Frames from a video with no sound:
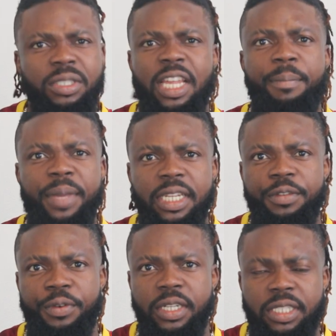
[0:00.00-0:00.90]
you'll see a big
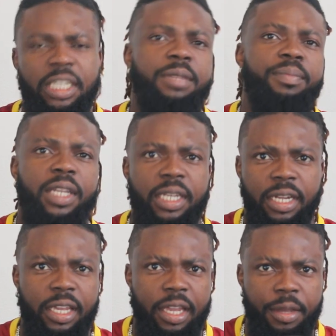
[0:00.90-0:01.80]
difference in playing
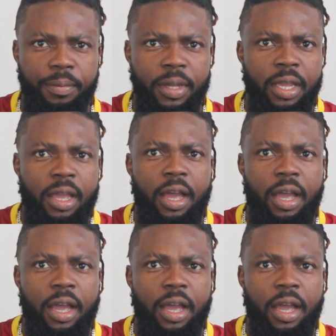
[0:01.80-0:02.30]
a game.